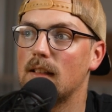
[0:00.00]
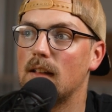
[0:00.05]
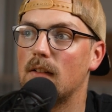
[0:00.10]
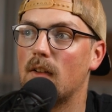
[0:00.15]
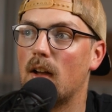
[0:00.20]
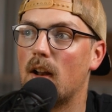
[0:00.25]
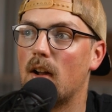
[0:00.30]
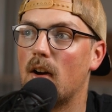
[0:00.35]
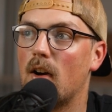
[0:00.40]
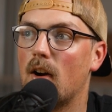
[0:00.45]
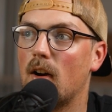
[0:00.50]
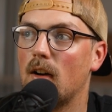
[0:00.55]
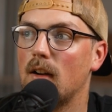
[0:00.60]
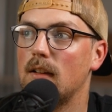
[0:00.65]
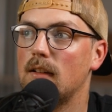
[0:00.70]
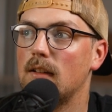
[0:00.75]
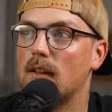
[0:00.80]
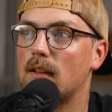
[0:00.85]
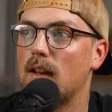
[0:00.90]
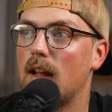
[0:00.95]
They've got a
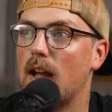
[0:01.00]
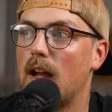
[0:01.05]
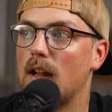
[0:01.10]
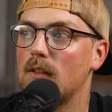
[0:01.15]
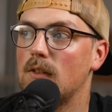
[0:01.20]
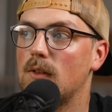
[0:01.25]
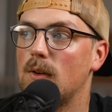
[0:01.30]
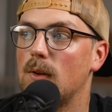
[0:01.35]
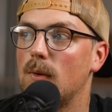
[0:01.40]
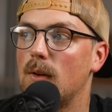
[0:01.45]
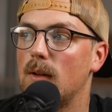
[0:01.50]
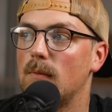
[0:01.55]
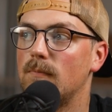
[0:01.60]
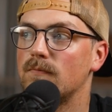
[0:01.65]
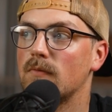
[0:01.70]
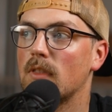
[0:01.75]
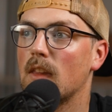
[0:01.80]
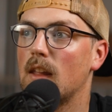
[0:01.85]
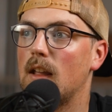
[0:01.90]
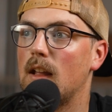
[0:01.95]
harness attached to it
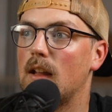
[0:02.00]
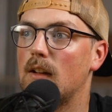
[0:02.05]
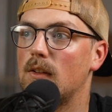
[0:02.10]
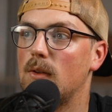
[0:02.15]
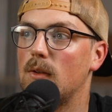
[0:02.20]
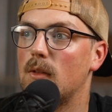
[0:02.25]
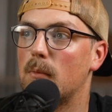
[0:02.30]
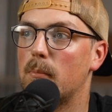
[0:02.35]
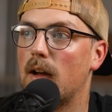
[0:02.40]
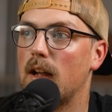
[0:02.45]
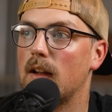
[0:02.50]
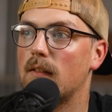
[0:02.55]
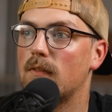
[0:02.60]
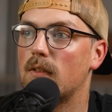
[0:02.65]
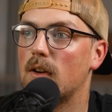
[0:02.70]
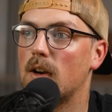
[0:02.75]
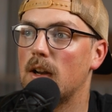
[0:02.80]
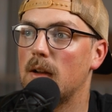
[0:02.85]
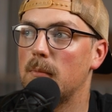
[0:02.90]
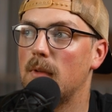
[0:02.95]
and to the bike
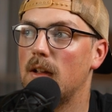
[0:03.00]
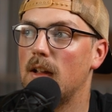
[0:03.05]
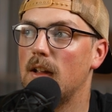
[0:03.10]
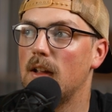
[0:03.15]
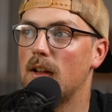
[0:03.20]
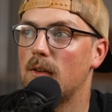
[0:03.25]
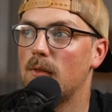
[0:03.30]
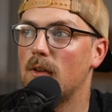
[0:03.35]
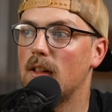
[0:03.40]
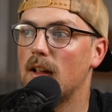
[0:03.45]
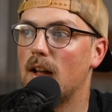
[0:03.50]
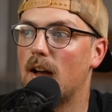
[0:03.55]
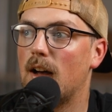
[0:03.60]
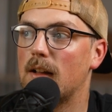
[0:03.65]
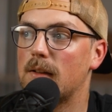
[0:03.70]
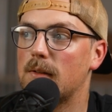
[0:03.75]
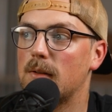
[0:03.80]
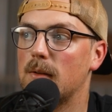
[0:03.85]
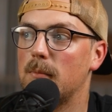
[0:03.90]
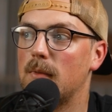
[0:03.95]
frame. Really
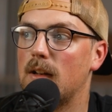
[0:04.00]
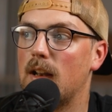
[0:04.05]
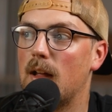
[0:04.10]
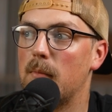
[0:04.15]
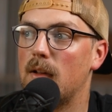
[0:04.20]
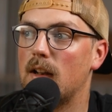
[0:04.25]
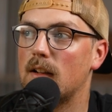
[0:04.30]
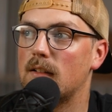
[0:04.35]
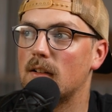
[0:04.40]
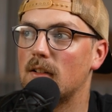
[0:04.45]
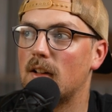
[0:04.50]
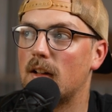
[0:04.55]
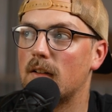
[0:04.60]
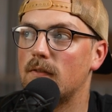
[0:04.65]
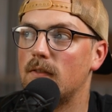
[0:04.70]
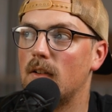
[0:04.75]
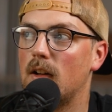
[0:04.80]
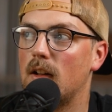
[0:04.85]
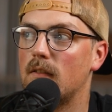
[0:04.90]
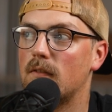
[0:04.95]
awesome. And I bet it's a lot of
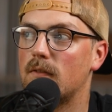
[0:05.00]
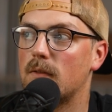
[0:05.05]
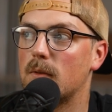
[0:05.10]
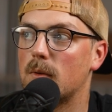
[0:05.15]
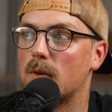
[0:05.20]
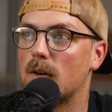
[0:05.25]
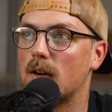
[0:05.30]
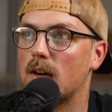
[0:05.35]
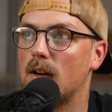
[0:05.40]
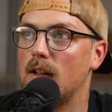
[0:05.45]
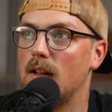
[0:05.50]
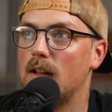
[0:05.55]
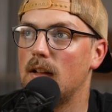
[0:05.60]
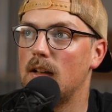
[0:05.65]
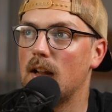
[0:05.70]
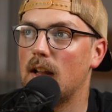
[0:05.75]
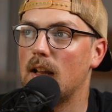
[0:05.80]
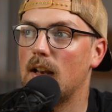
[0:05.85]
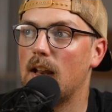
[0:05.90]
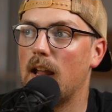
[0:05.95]
fun for
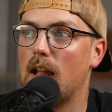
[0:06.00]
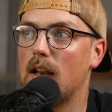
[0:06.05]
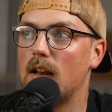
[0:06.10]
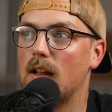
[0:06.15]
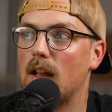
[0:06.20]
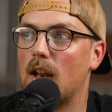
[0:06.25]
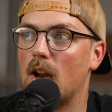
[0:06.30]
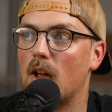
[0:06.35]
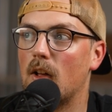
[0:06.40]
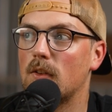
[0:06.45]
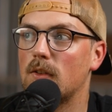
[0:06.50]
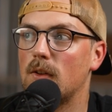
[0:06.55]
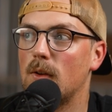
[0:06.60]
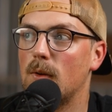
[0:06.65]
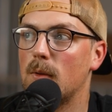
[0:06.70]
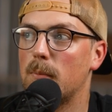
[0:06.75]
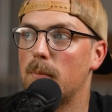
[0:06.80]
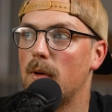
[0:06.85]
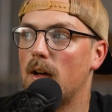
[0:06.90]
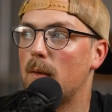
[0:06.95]
Nick and Anna and also
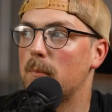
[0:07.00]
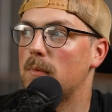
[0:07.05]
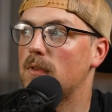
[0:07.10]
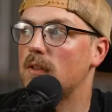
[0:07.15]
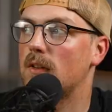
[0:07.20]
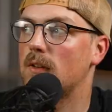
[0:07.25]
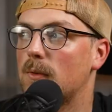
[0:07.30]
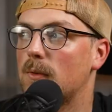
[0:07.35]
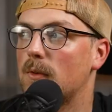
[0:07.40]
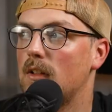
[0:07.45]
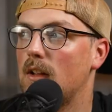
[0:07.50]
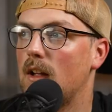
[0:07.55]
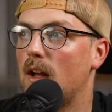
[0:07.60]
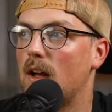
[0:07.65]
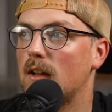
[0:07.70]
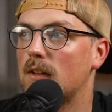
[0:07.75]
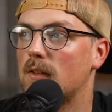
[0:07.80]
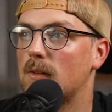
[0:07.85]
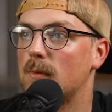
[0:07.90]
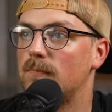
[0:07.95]
the pups. really
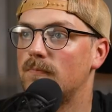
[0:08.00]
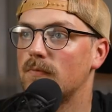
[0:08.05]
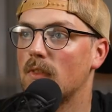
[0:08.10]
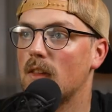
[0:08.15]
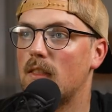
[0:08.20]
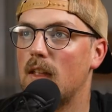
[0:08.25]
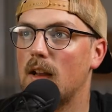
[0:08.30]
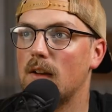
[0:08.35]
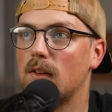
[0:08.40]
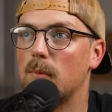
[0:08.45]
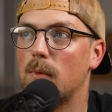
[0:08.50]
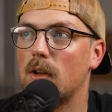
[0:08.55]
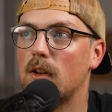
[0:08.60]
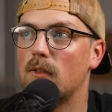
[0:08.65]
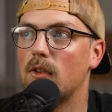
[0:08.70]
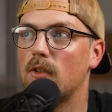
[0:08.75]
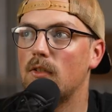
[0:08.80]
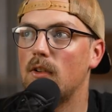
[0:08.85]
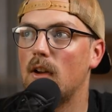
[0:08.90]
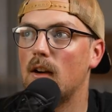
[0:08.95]
awesome. Thanks so much
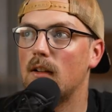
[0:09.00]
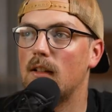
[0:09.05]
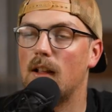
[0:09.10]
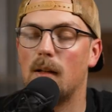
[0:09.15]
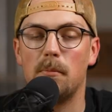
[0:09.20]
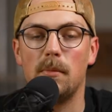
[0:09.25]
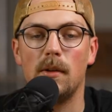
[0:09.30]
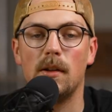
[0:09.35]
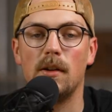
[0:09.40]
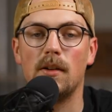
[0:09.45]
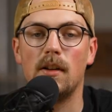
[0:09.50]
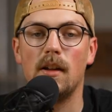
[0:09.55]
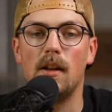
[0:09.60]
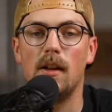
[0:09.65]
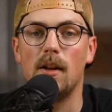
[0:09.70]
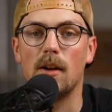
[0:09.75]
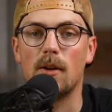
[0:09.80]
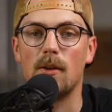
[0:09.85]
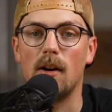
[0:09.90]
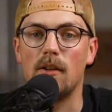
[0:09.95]
for sharing that build.
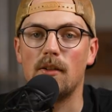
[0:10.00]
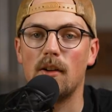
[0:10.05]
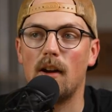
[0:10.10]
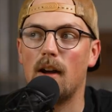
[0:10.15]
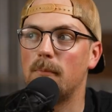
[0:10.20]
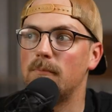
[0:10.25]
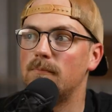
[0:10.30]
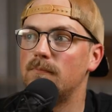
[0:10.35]
Great job.